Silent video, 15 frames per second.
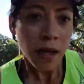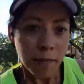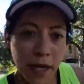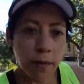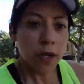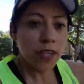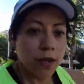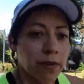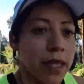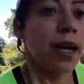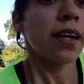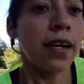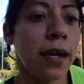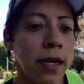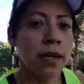But I'm okay with
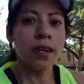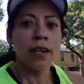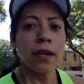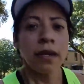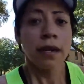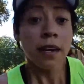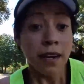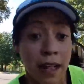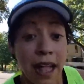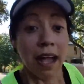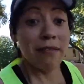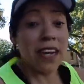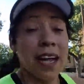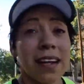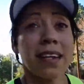that.
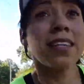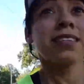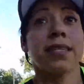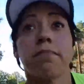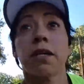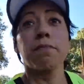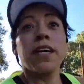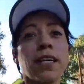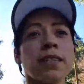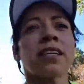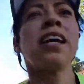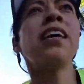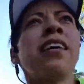Haven't had any stomach pains.